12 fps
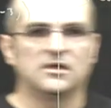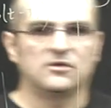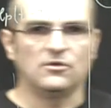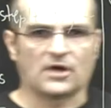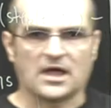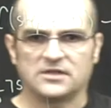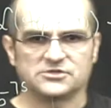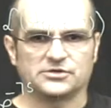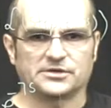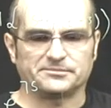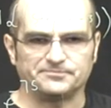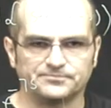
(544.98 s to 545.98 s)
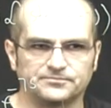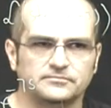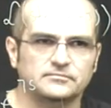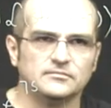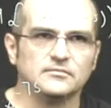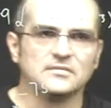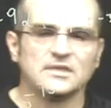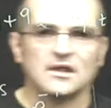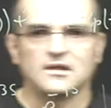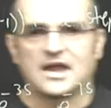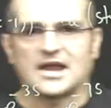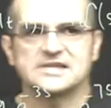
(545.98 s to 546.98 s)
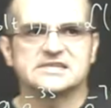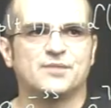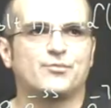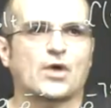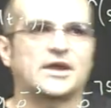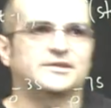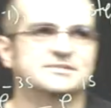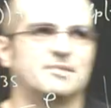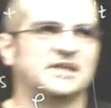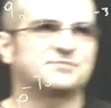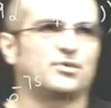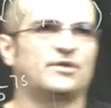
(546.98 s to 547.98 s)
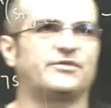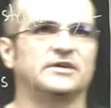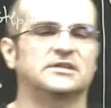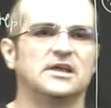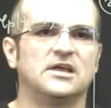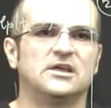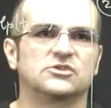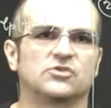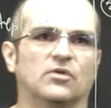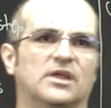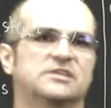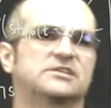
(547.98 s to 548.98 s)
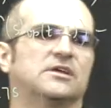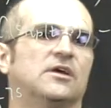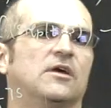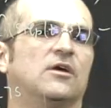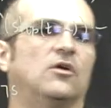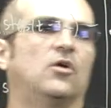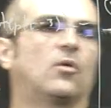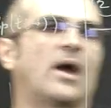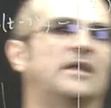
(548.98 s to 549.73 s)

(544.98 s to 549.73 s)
your answer. Like I said, practice makes perfect. So let's write